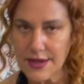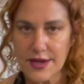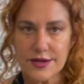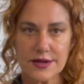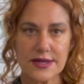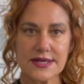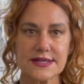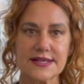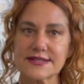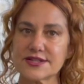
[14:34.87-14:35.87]

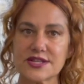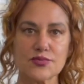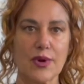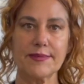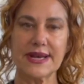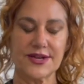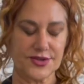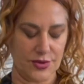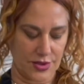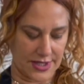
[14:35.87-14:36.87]
this is just 1 minute too.
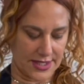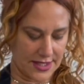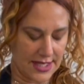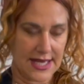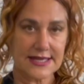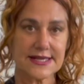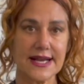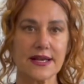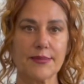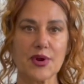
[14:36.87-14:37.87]
You're gonna
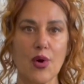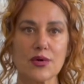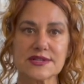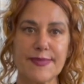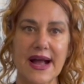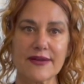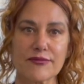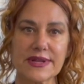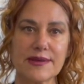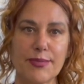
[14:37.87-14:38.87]
tighten up your whole spine.
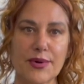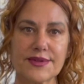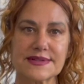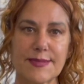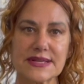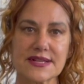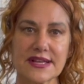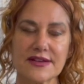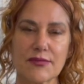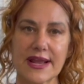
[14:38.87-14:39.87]
Really pull this muscle
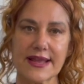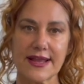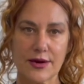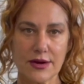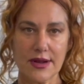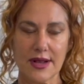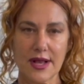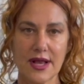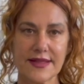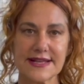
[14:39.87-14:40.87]
in right here.
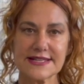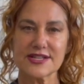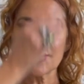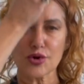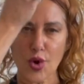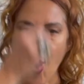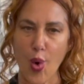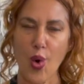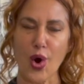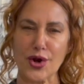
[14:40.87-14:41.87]
This is your
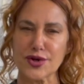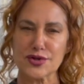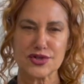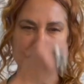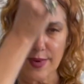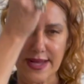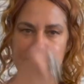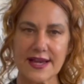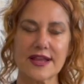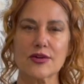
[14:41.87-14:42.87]
core. You're
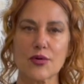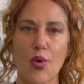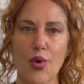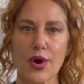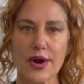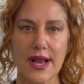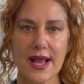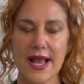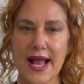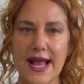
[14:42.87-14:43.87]
strengthening your core,
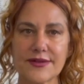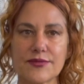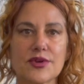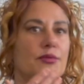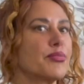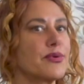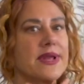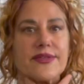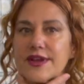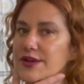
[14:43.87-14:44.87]
and you're
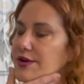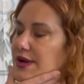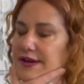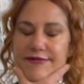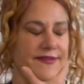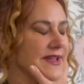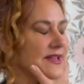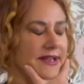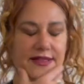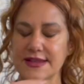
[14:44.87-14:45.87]
breathing, and you're gonna feel
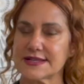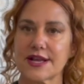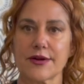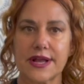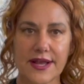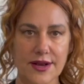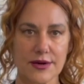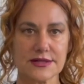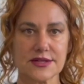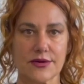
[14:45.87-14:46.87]
it in this area here.
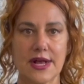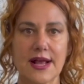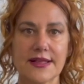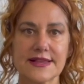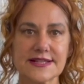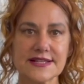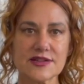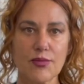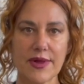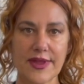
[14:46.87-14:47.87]
So this is the
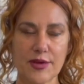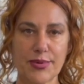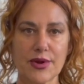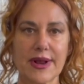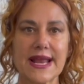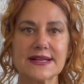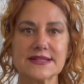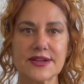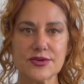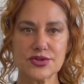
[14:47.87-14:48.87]
one that you put your hands
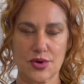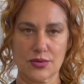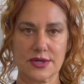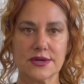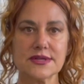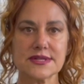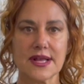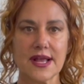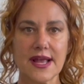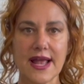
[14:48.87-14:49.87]
on your shoulders,
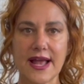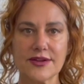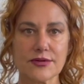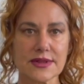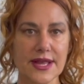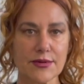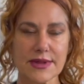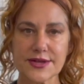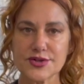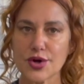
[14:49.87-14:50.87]
and you're literally